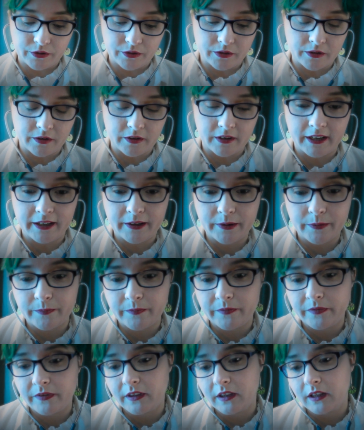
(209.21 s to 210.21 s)
Okay, good. Now,
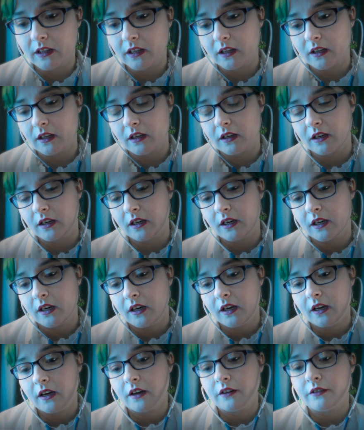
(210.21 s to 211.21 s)

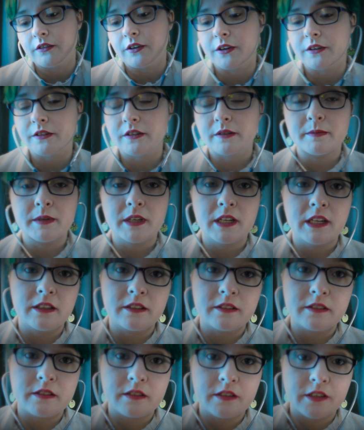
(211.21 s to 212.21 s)
first I'm going to
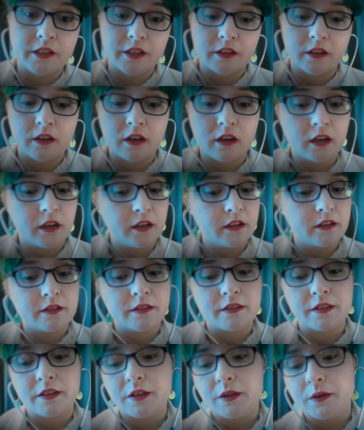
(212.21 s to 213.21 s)
listen to your heart
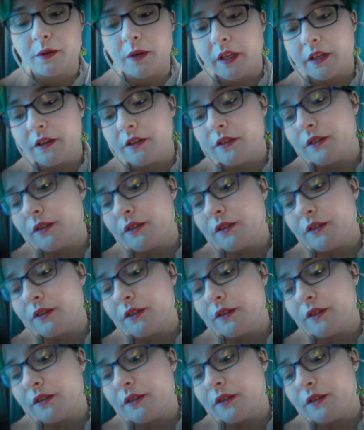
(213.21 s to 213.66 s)
so you can